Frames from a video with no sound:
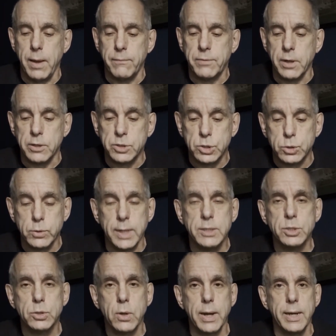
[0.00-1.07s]
they're
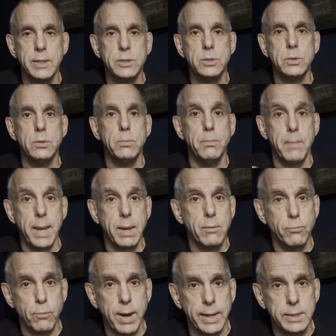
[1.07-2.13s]
stressed trying to make
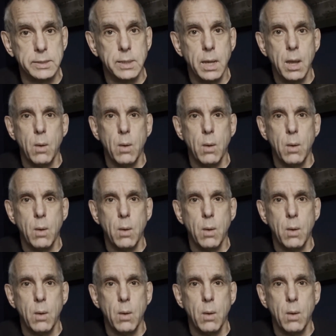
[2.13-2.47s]
rent,